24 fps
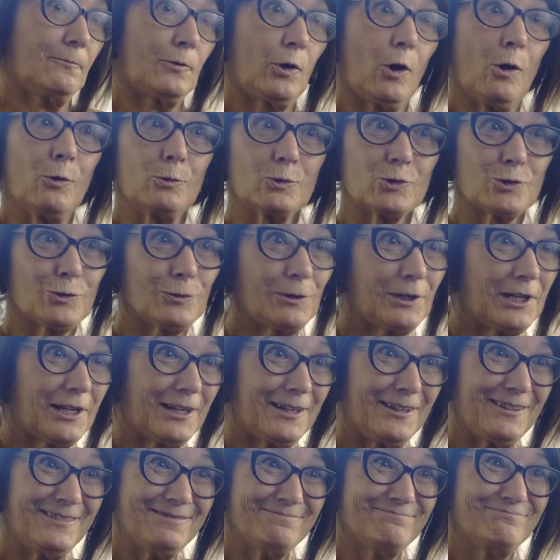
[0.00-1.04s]

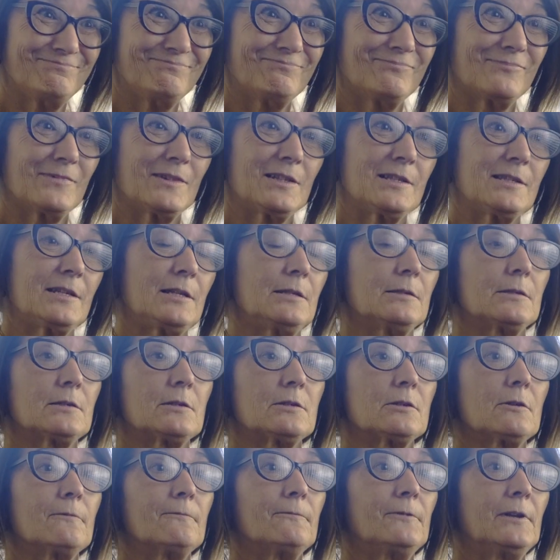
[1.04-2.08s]
culturally,
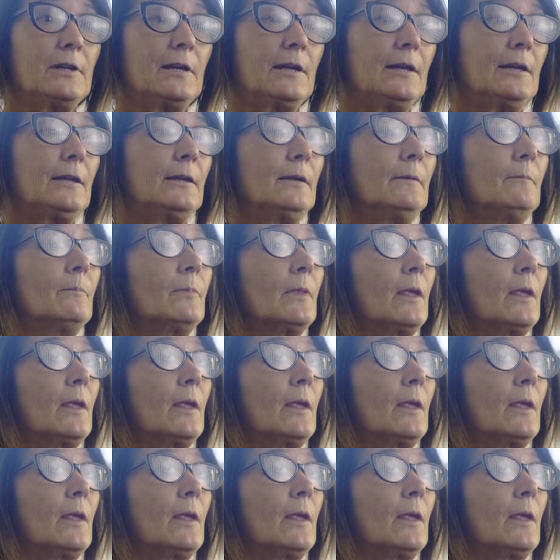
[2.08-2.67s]
sensitively,